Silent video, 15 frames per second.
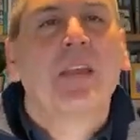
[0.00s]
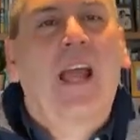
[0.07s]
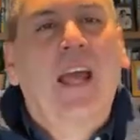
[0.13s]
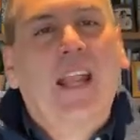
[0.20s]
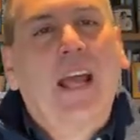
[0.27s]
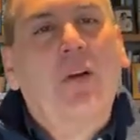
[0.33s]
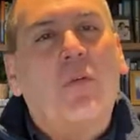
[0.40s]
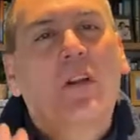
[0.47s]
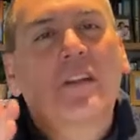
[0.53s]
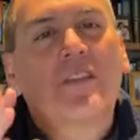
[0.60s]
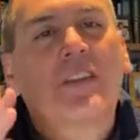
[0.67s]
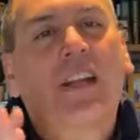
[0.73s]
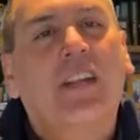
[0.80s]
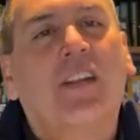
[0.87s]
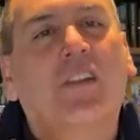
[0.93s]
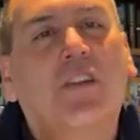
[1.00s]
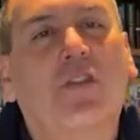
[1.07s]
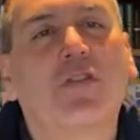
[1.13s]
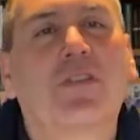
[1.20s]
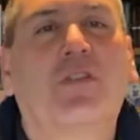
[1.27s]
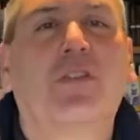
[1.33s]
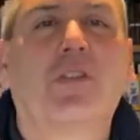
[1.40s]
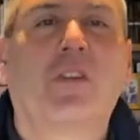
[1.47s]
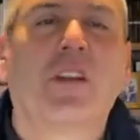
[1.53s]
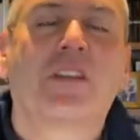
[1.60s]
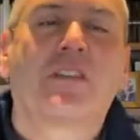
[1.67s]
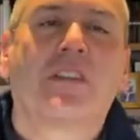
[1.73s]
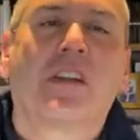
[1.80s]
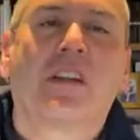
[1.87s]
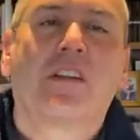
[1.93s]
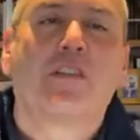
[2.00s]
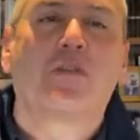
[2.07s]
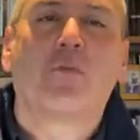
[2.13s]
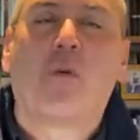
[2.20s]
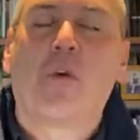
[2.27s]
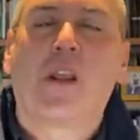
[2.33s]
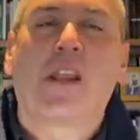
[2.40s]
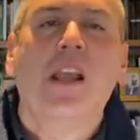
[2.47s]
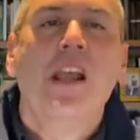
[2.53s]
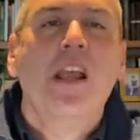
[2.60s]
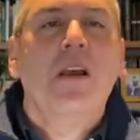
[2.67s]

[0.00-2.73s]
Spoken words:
And want to say to those of you listening this morning,